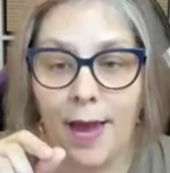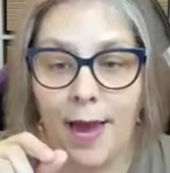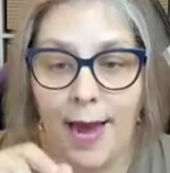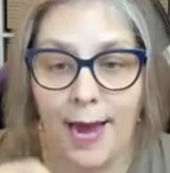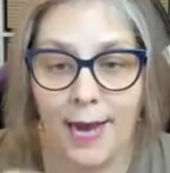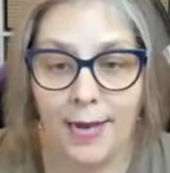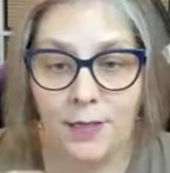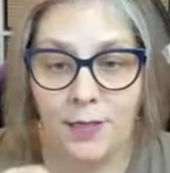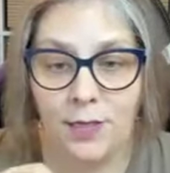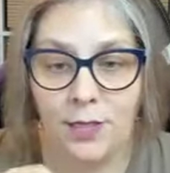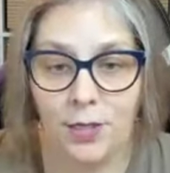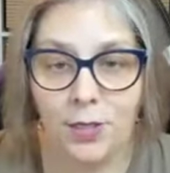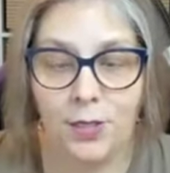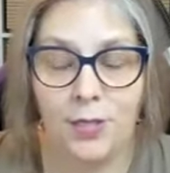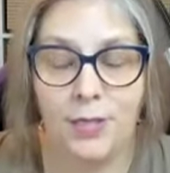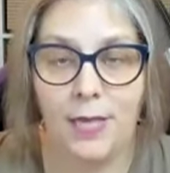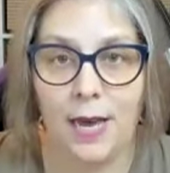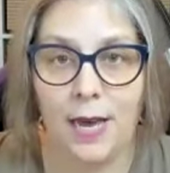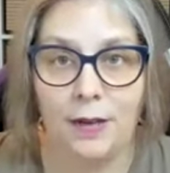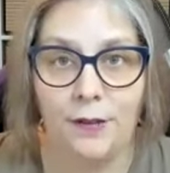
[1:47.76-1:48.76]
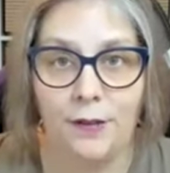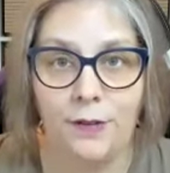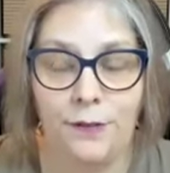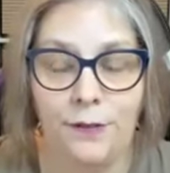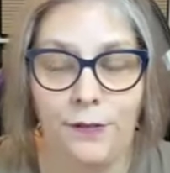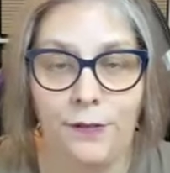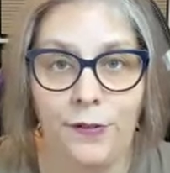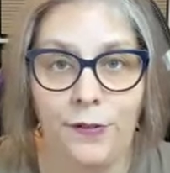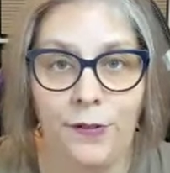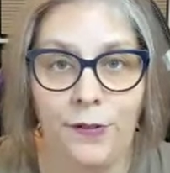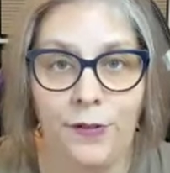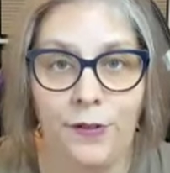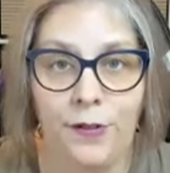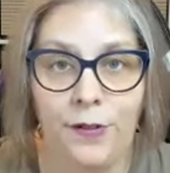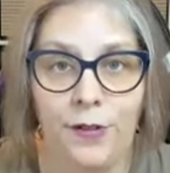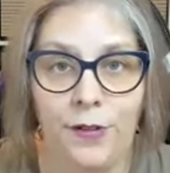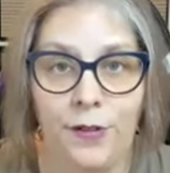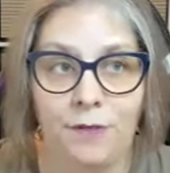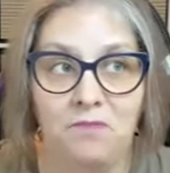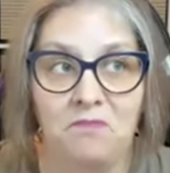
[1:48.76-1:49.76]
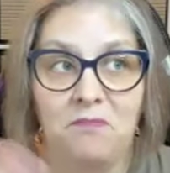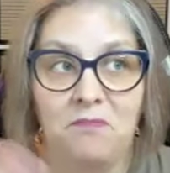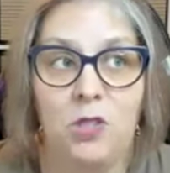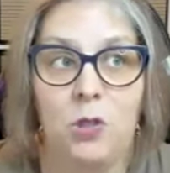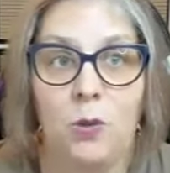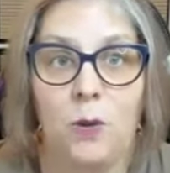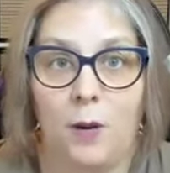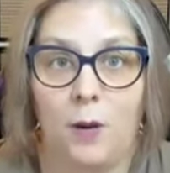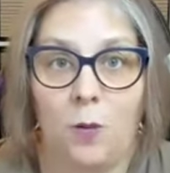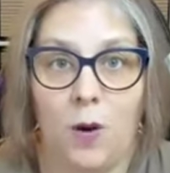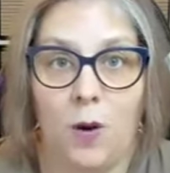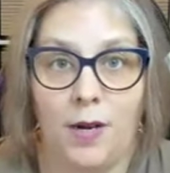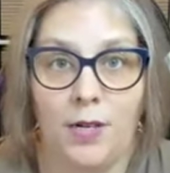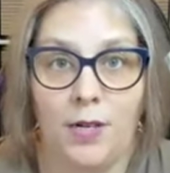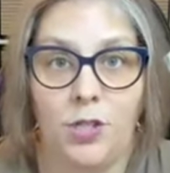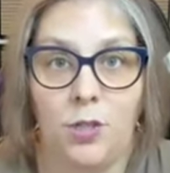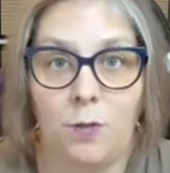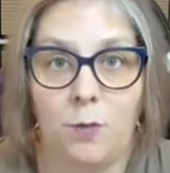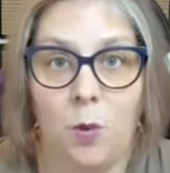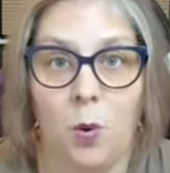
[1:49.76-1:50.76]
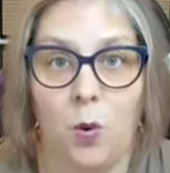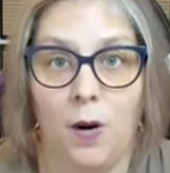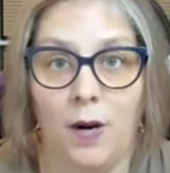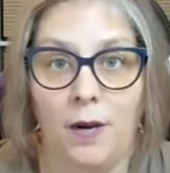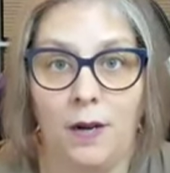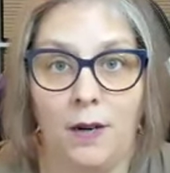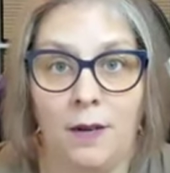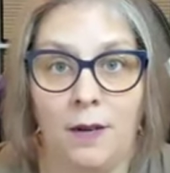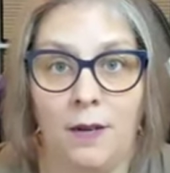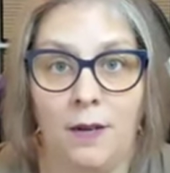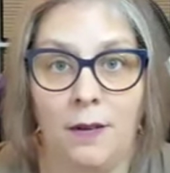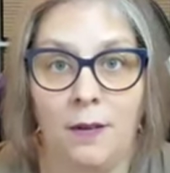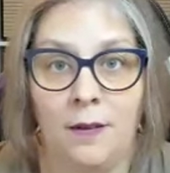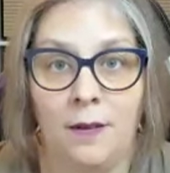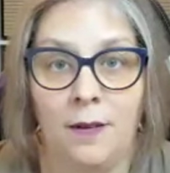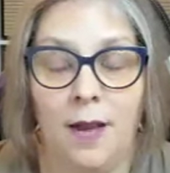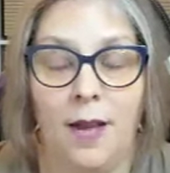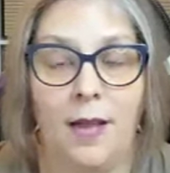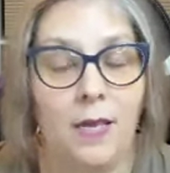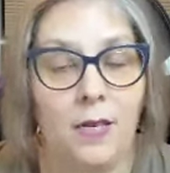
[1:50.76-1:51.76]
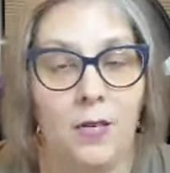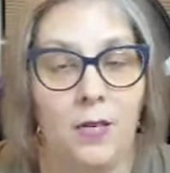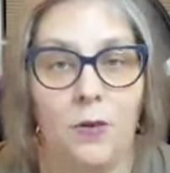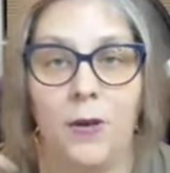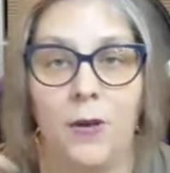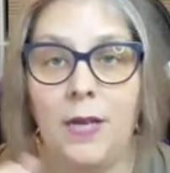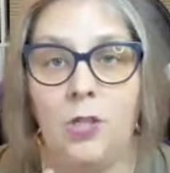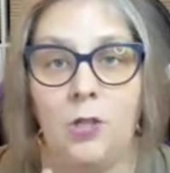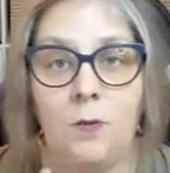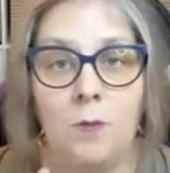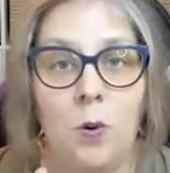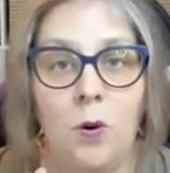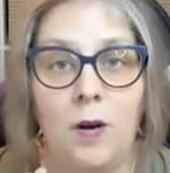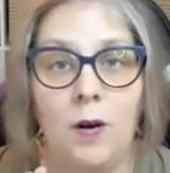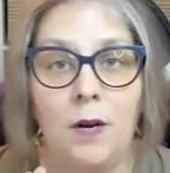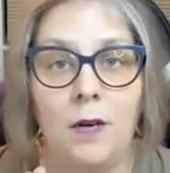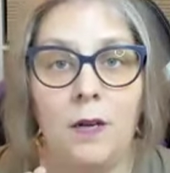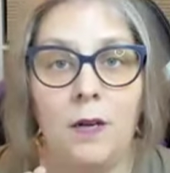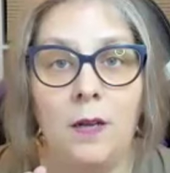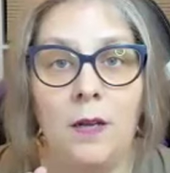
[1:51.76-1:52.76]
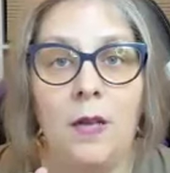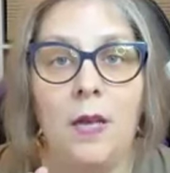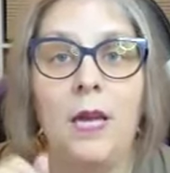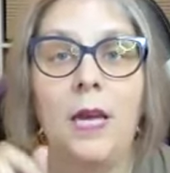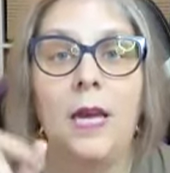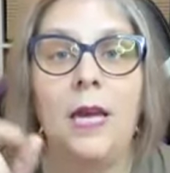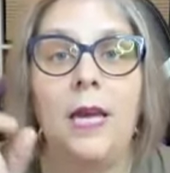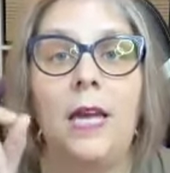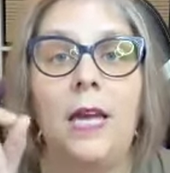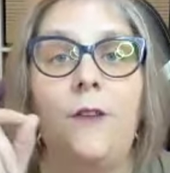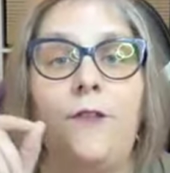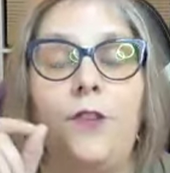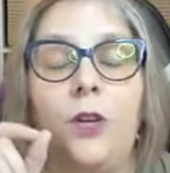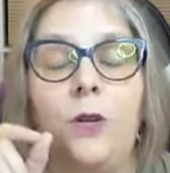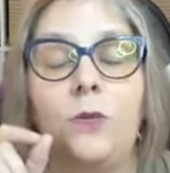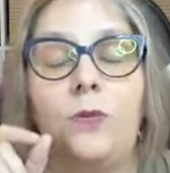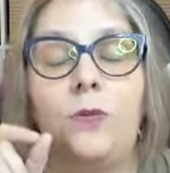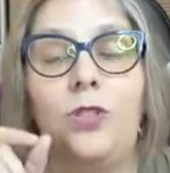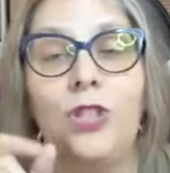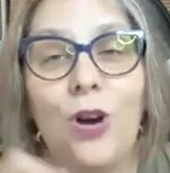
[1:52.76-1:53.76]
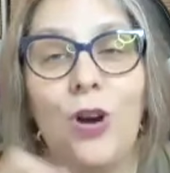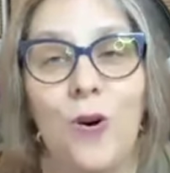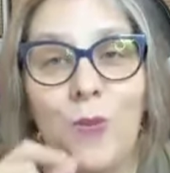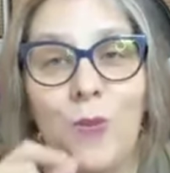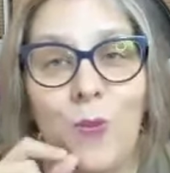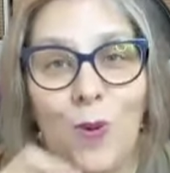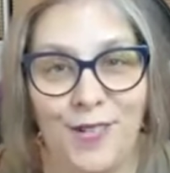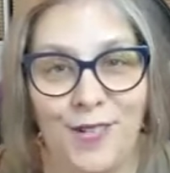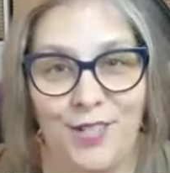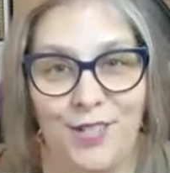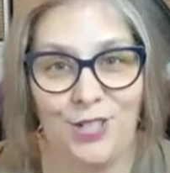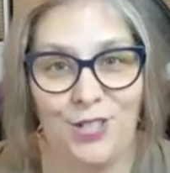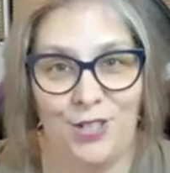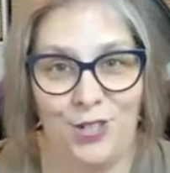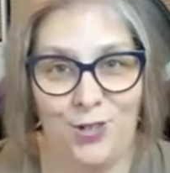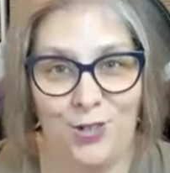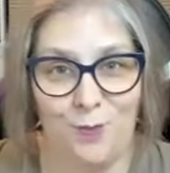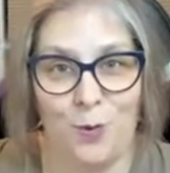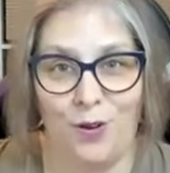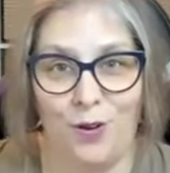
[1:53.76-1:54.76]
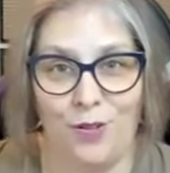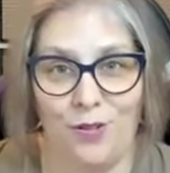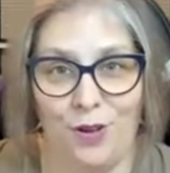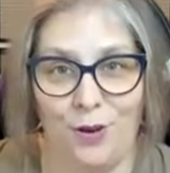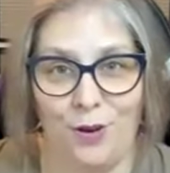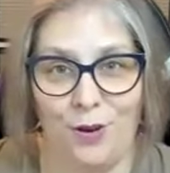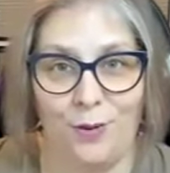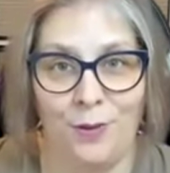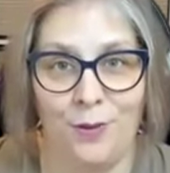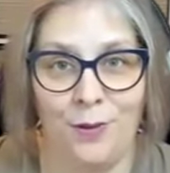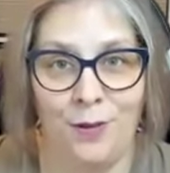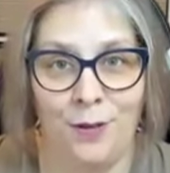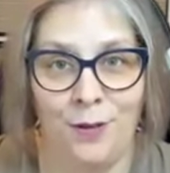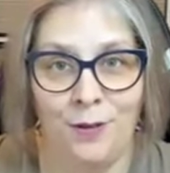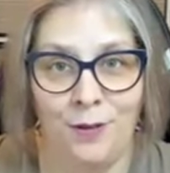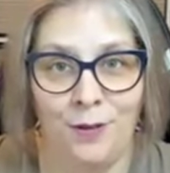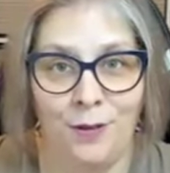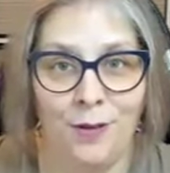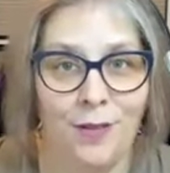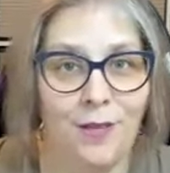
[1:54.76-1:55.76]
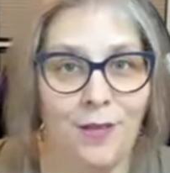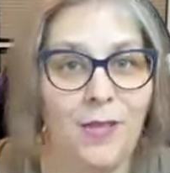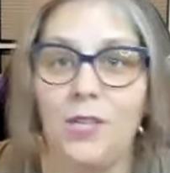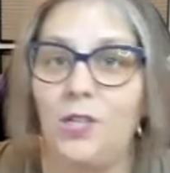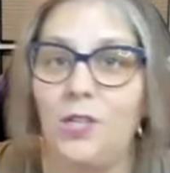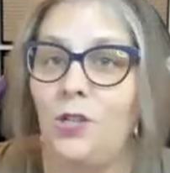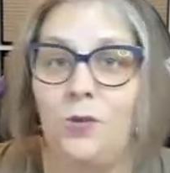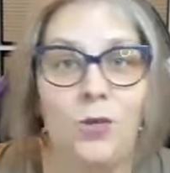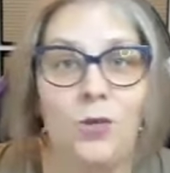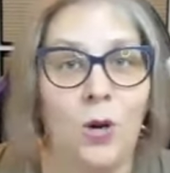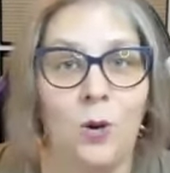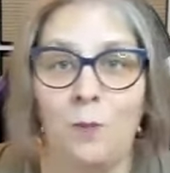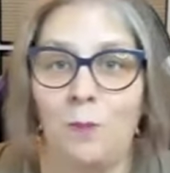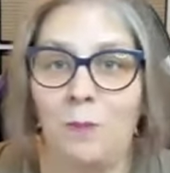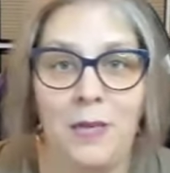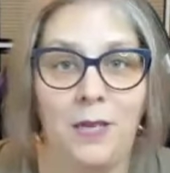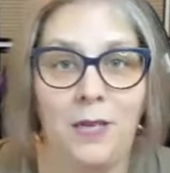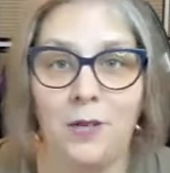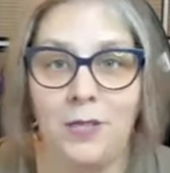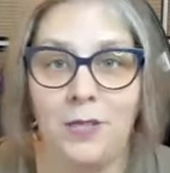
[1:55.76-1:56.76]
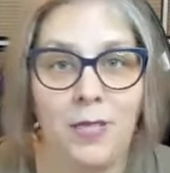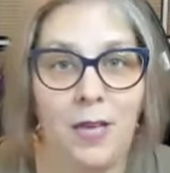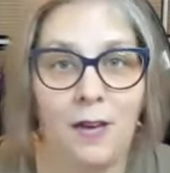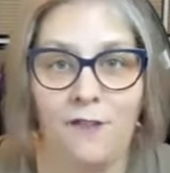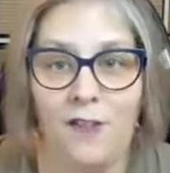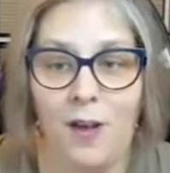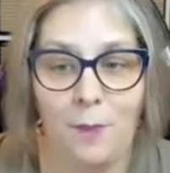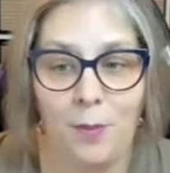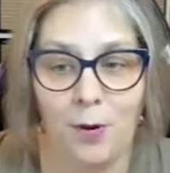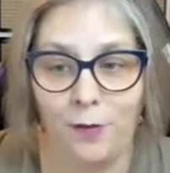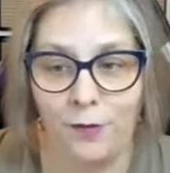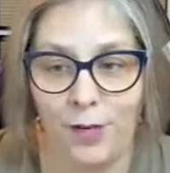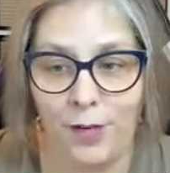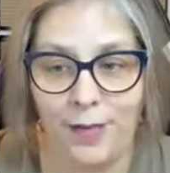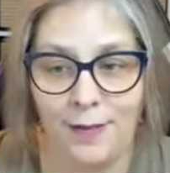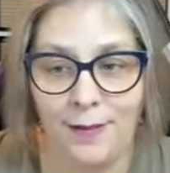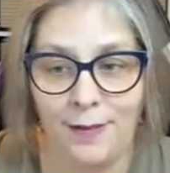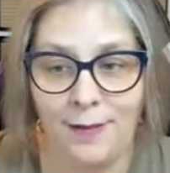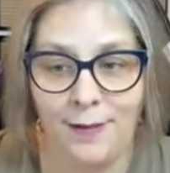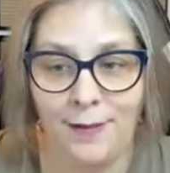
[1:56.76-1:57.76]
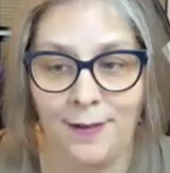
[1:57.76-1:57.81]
ask yourself, do I want to do more? And then you can do more. If you don't want to do more, though, then you don't beat yourself up over it.